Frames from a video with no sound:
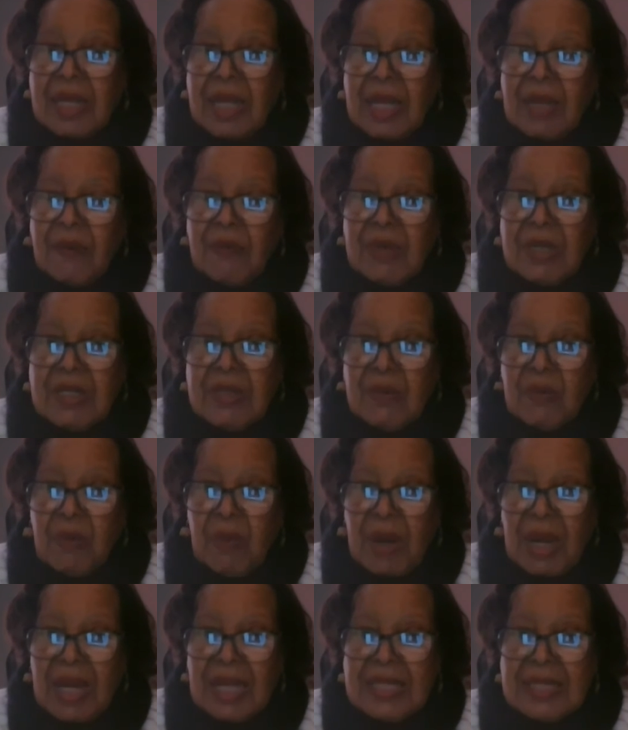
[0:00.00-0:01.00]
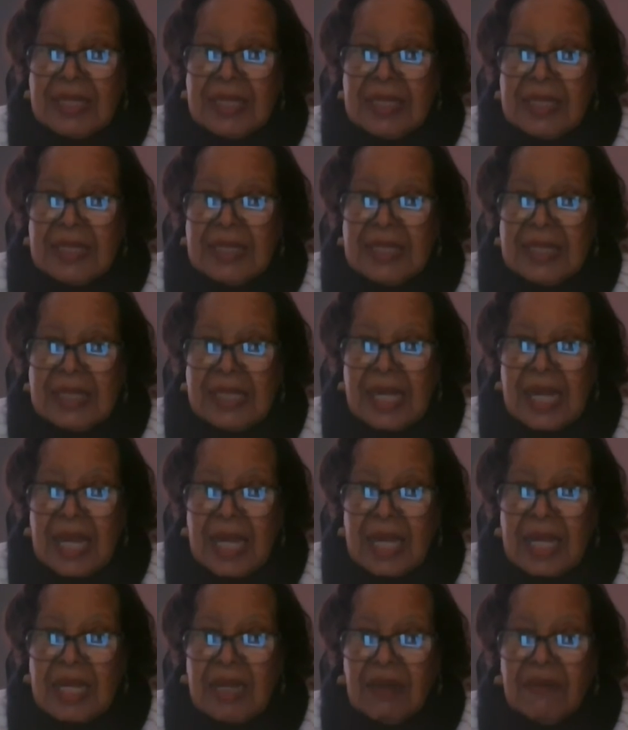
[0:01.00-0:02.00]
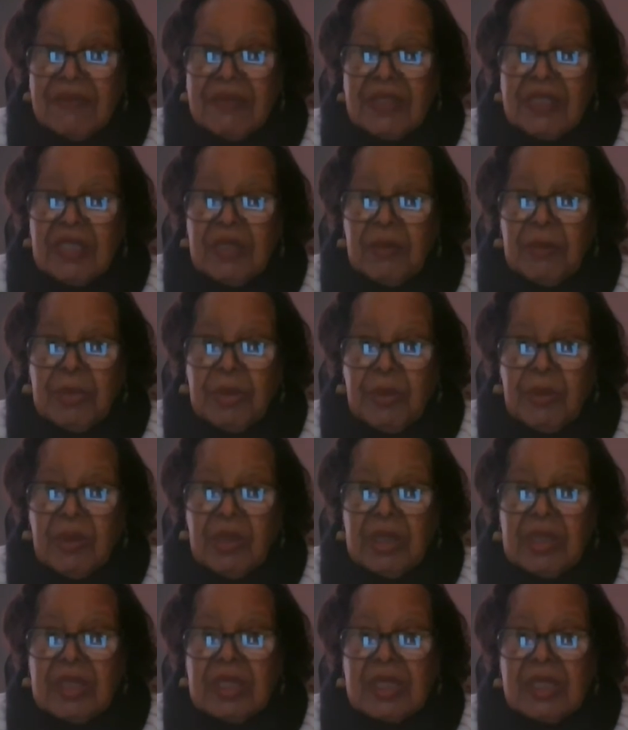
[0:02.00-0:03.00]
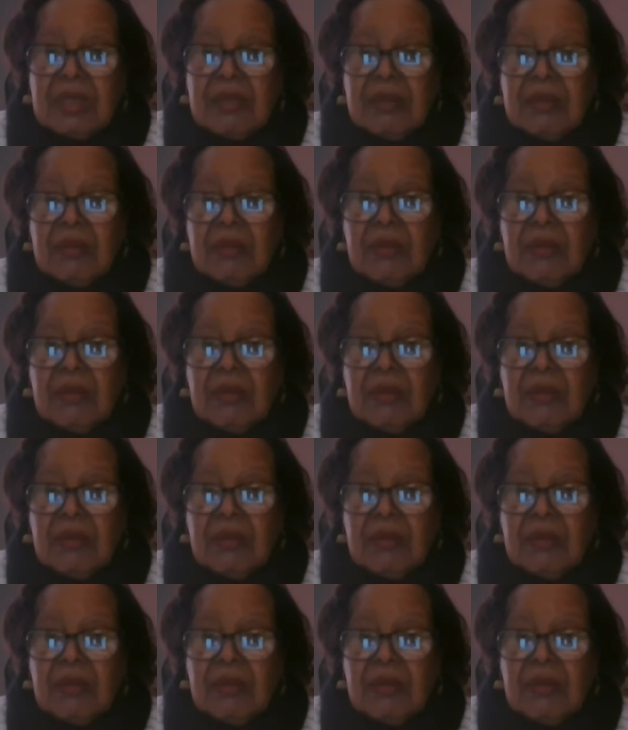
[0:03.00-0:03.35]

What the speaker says: I wonder why such a day of such importance